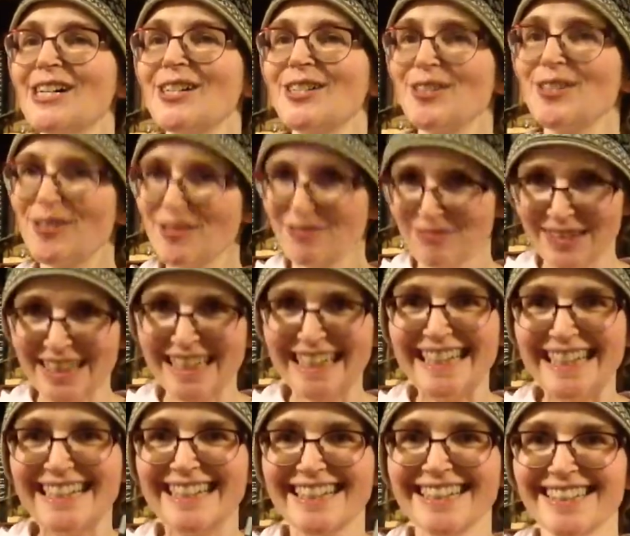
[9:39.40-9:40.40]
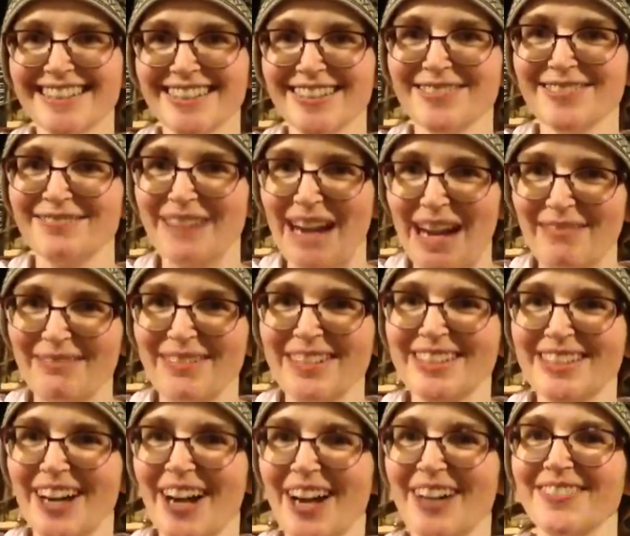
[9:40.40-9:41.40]
to read
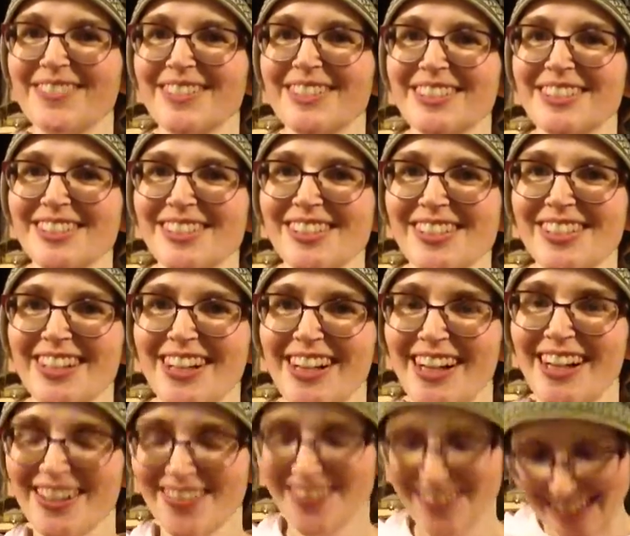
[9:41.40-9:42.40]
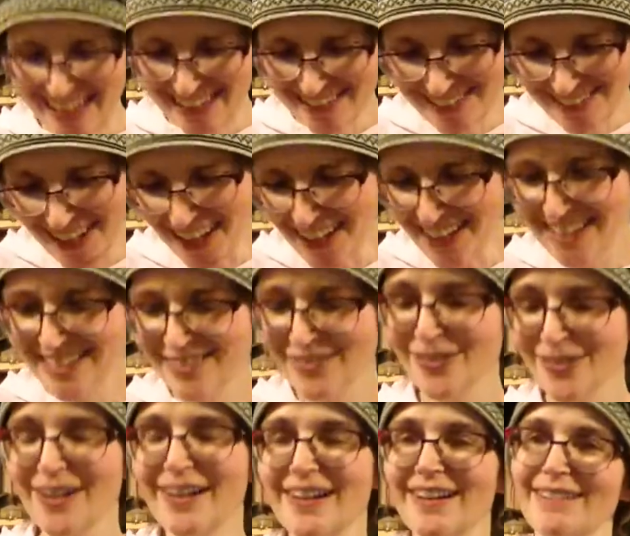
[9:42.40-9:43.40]
Raymond Carver's Where I'm Calling
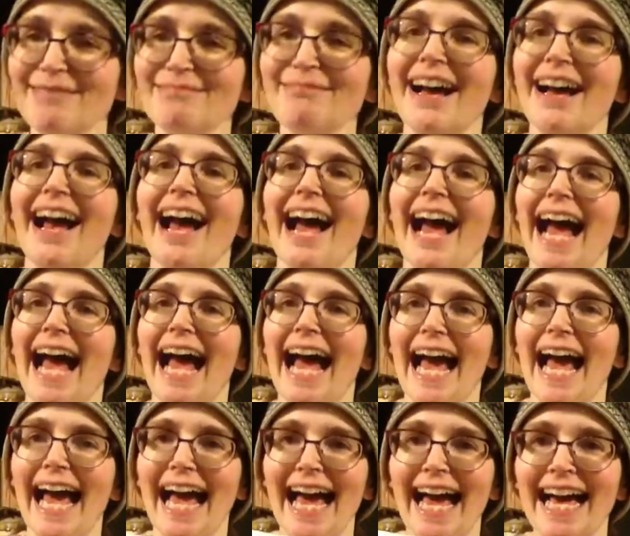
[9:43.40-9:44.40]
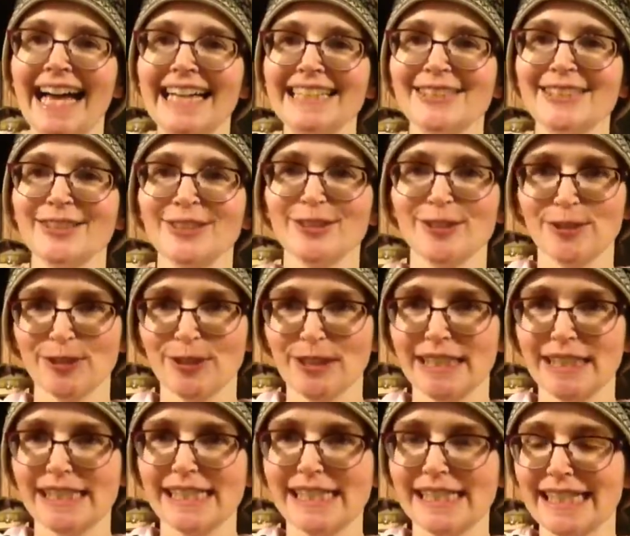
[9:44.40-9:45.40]
From and
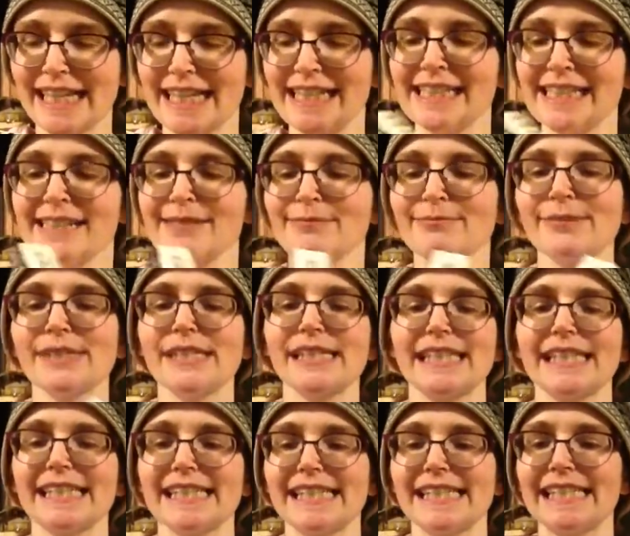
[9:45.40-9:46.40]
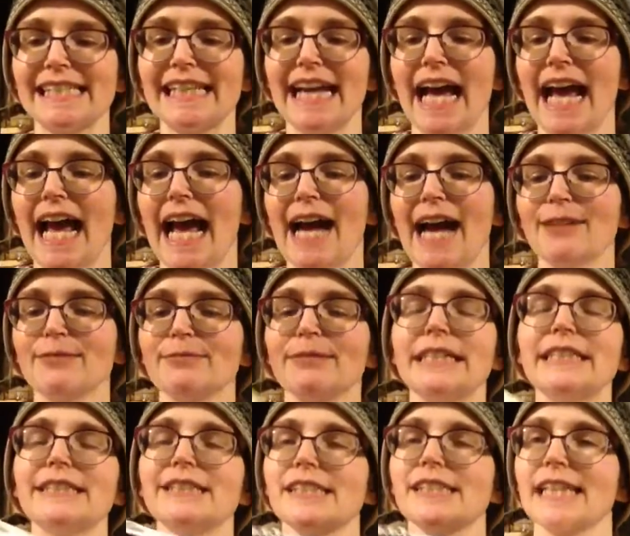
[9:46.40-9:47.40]
Gloria Steinem's,
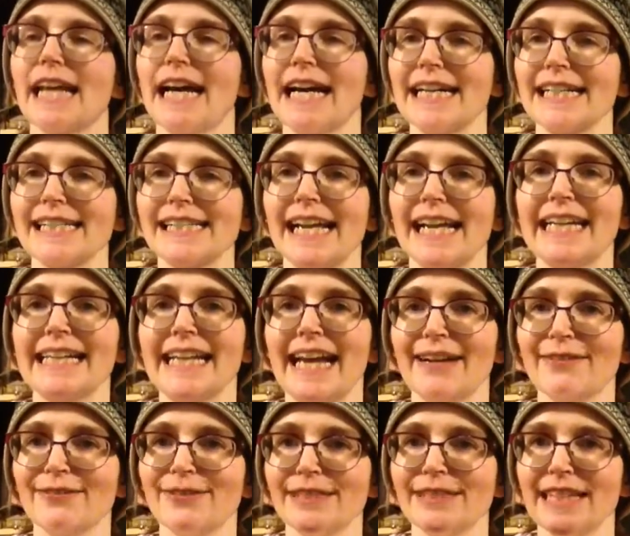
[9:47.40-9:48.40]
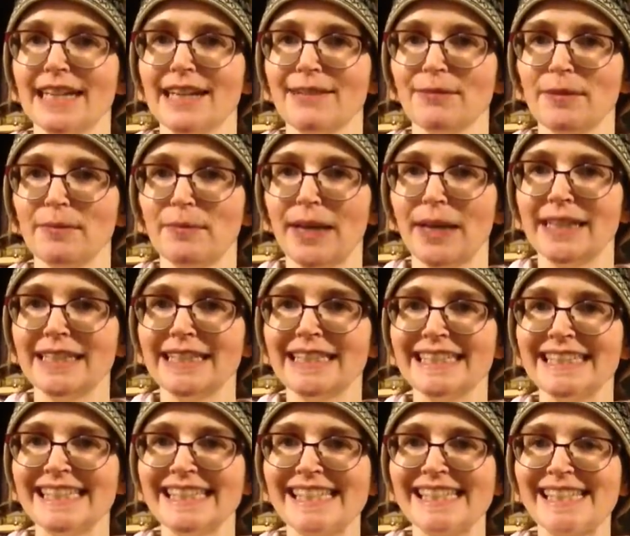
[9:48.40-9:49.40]
Outrageous Acts and Everyday
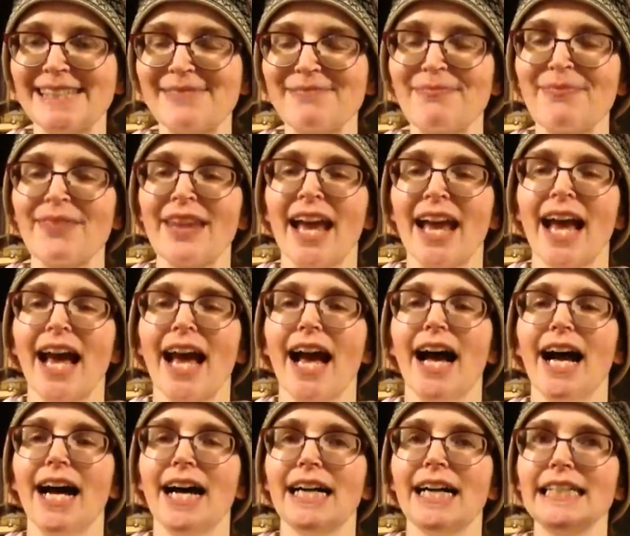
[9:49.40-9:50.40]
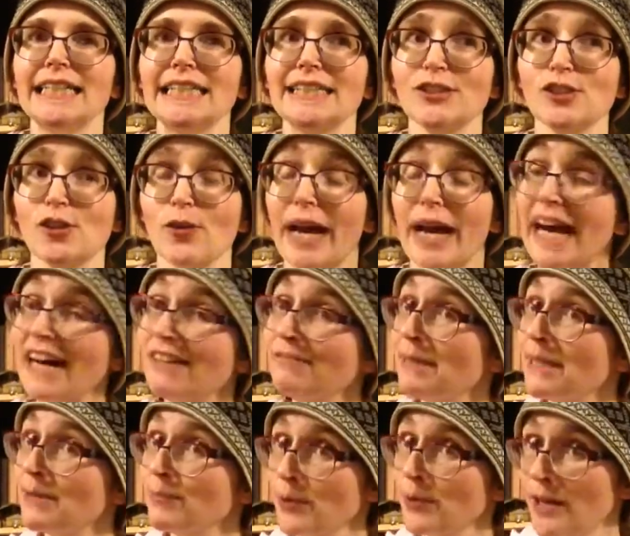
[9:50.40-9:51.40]
Rebellions. So I have
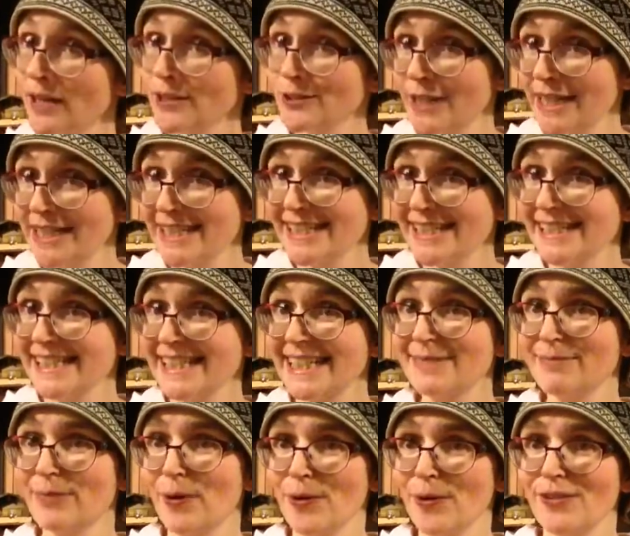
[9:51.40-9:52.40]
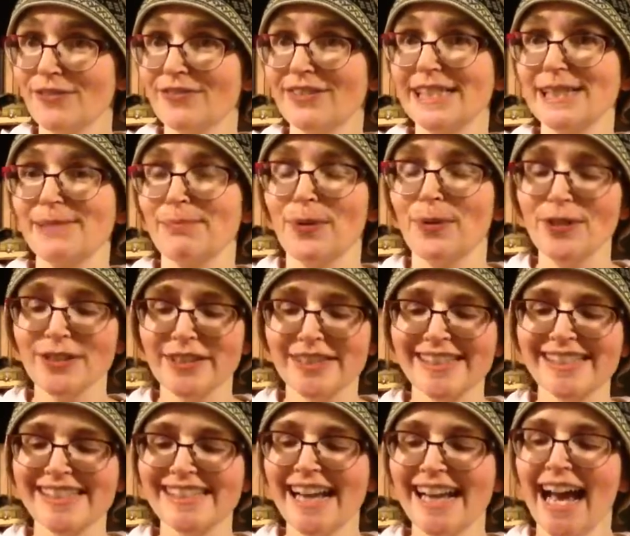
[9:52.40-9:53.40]
made progress in both of these
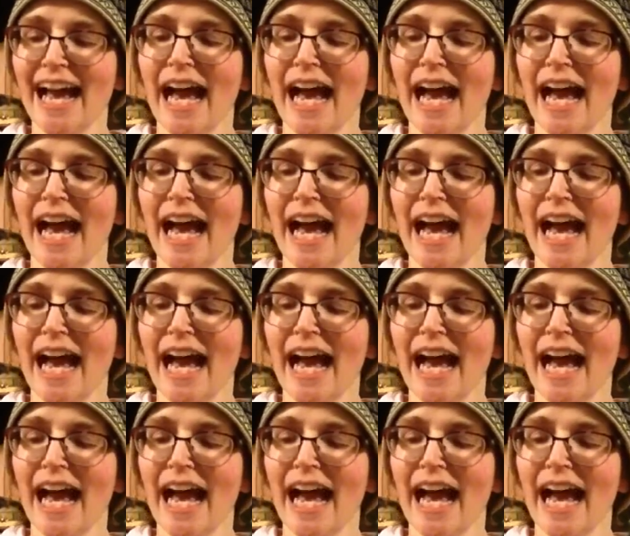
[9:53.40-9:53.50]
books.